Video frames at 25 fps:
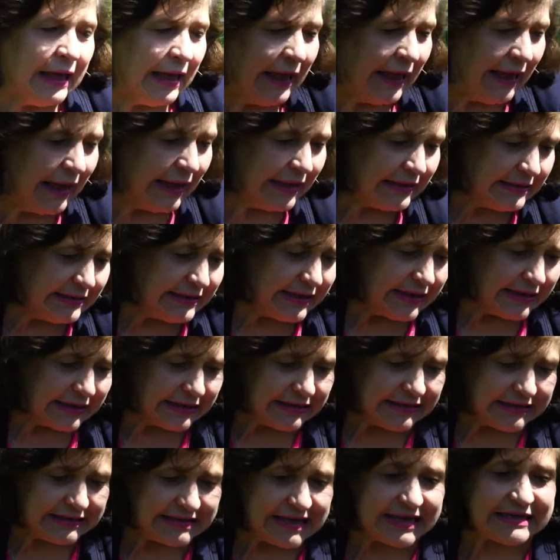and
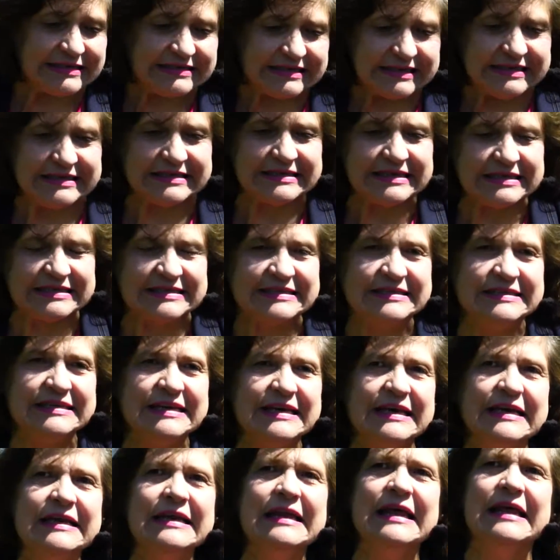in
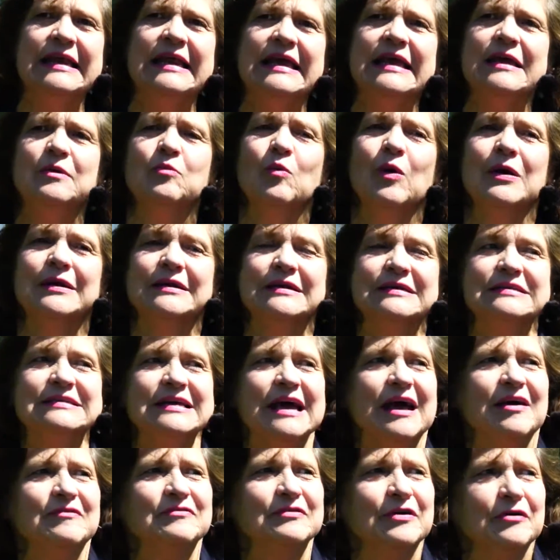1916, and he wanted to
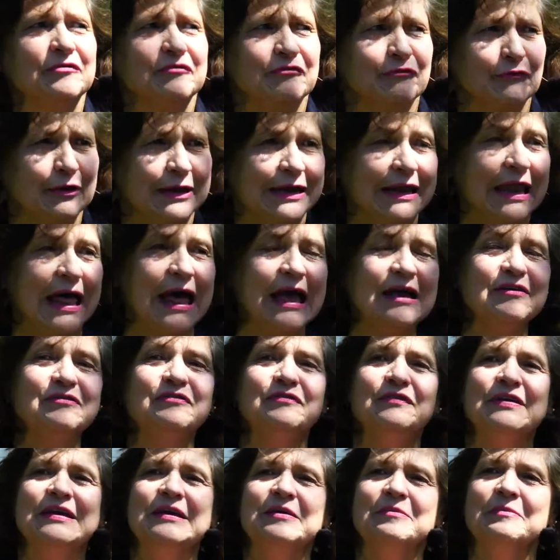have a free
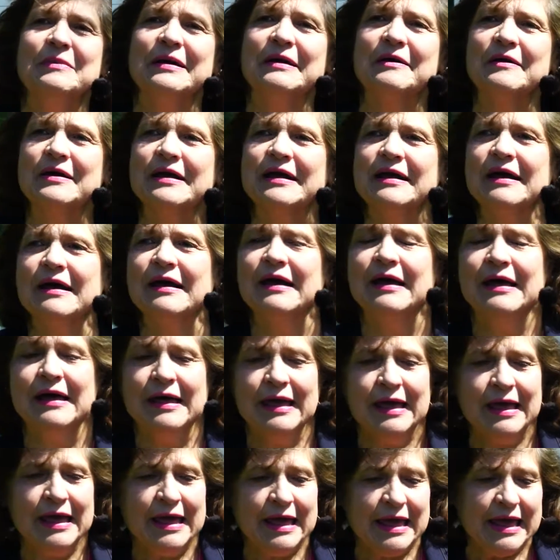life in America.
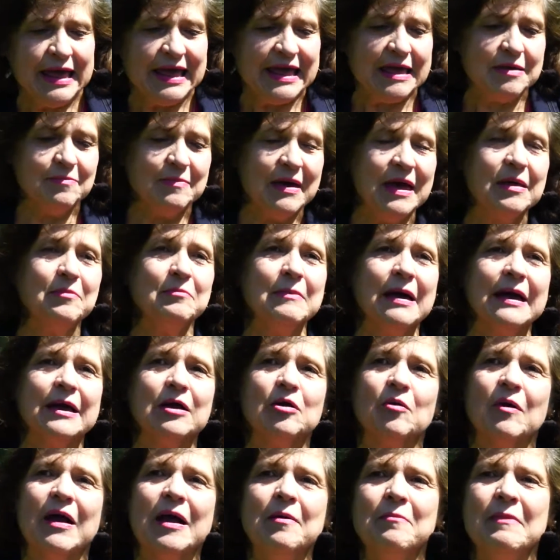He met my
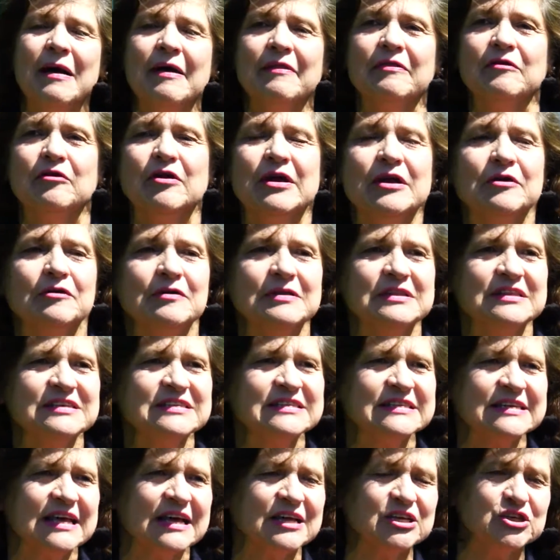grandmother here in
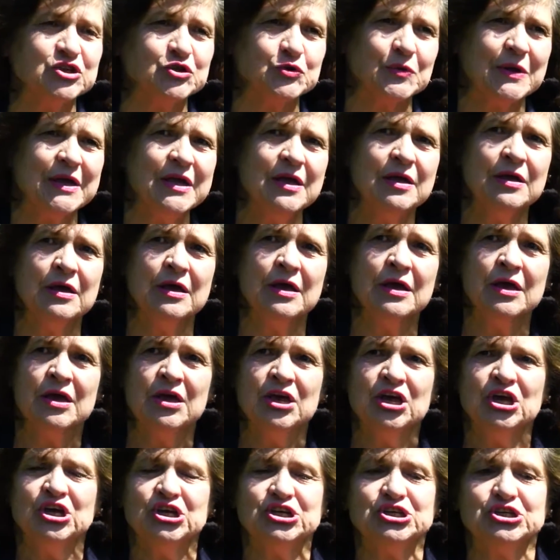this country.
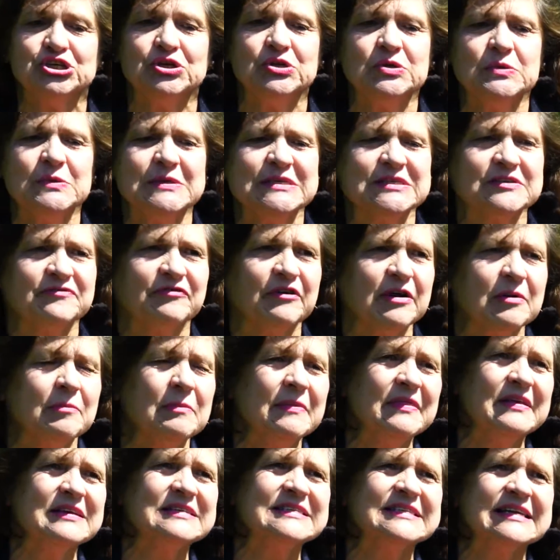She was
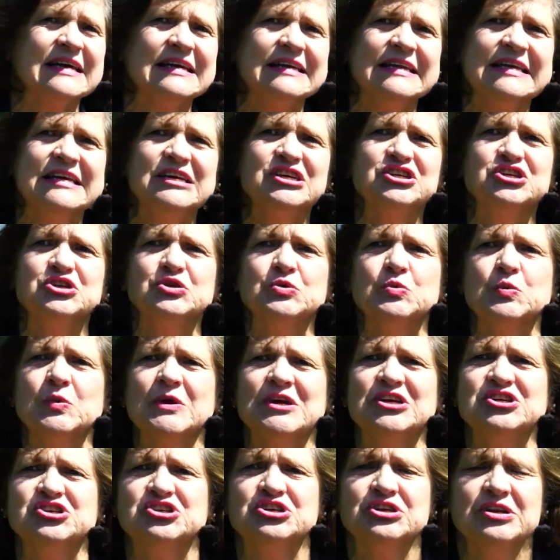from the Silesian
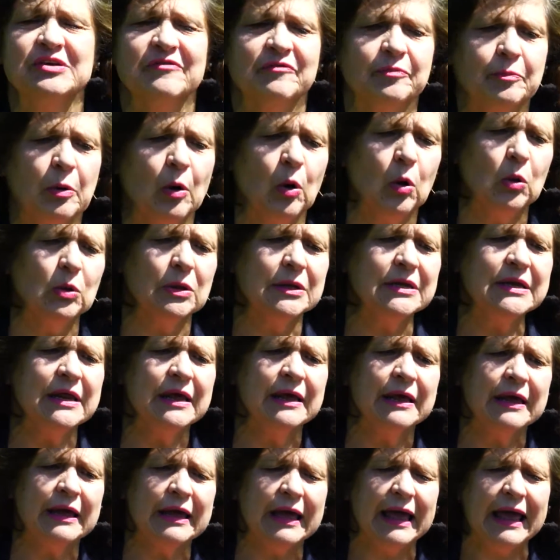region of Poland,
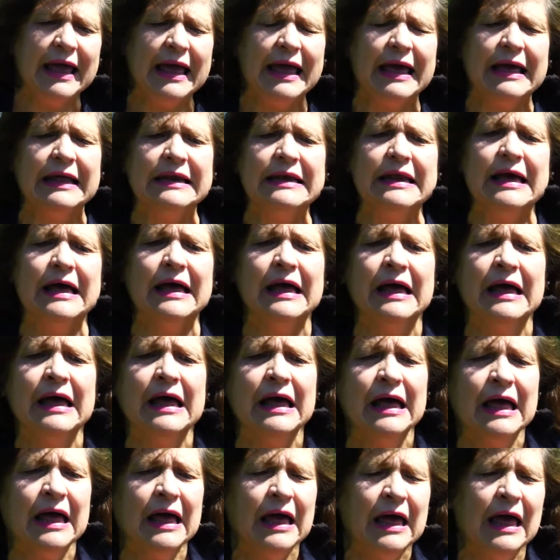and
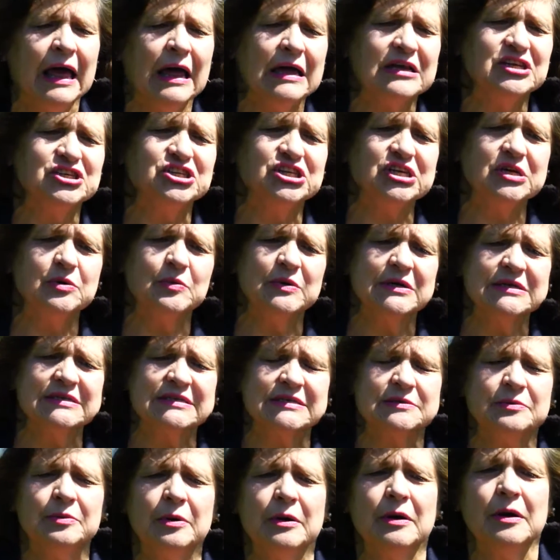she
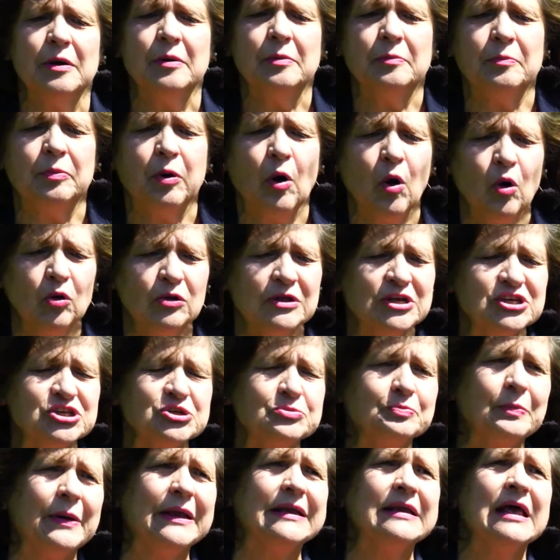was Polish,
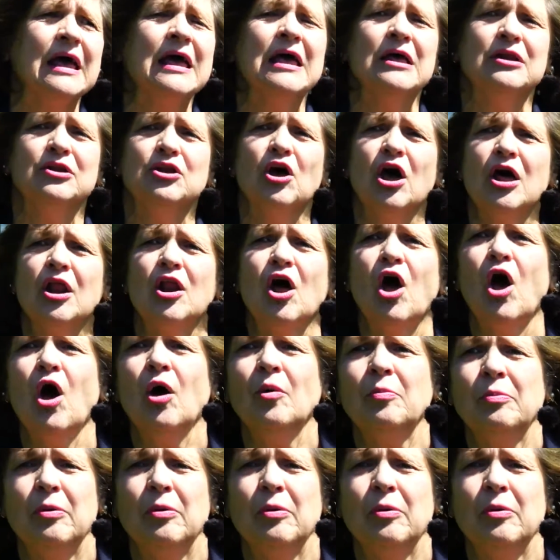but not all